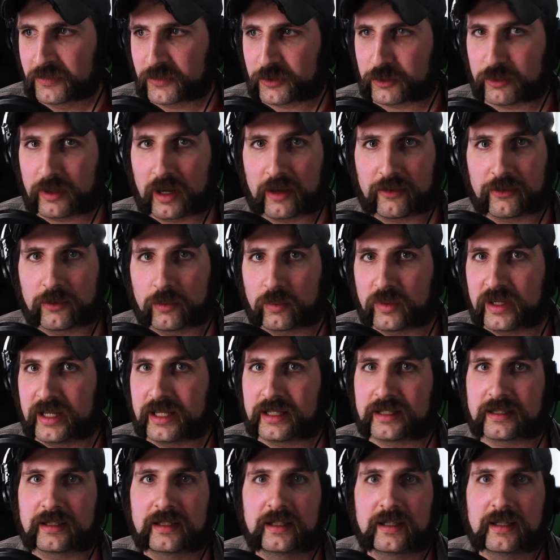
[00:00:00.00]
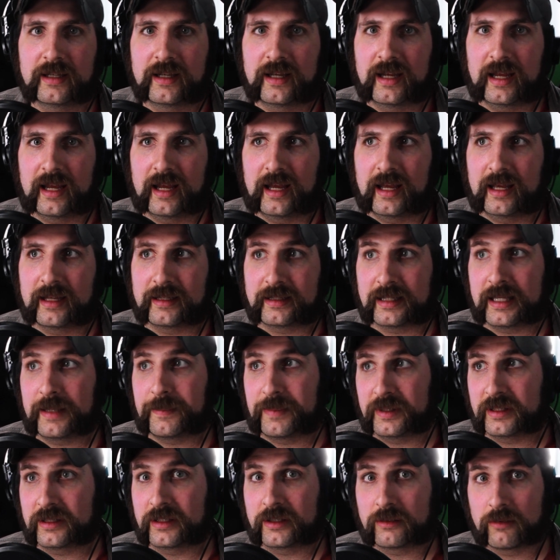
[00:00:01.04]
throughout the week and
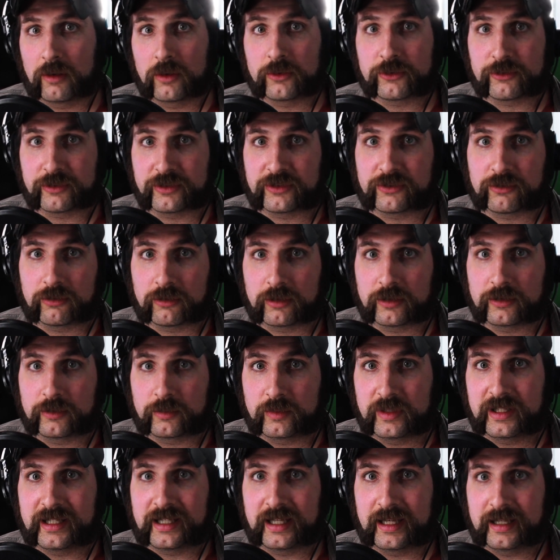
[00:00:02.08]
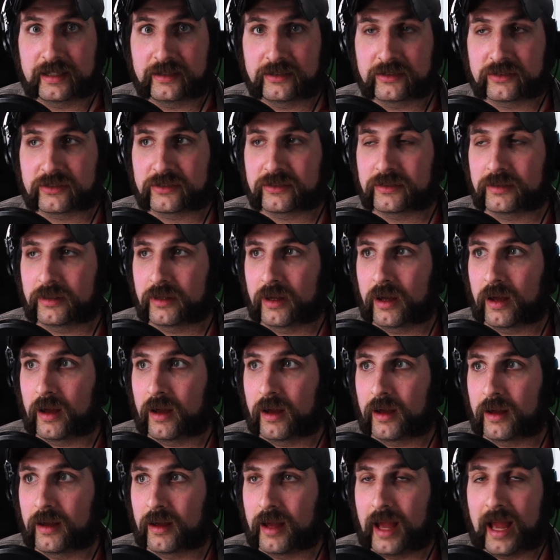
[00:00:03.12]
keeping the grocery store on the weekends
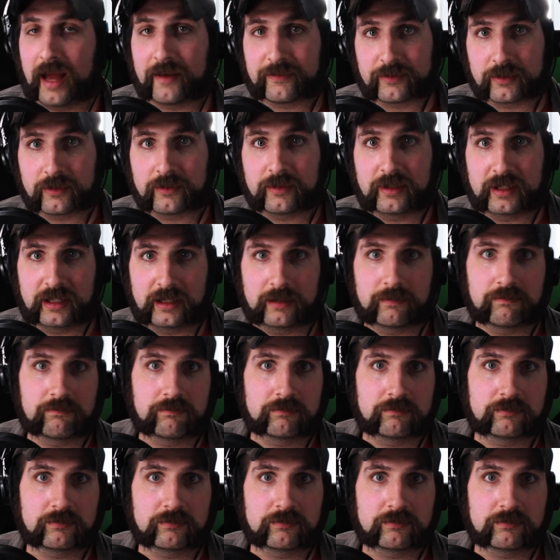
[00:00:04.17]
uh, after the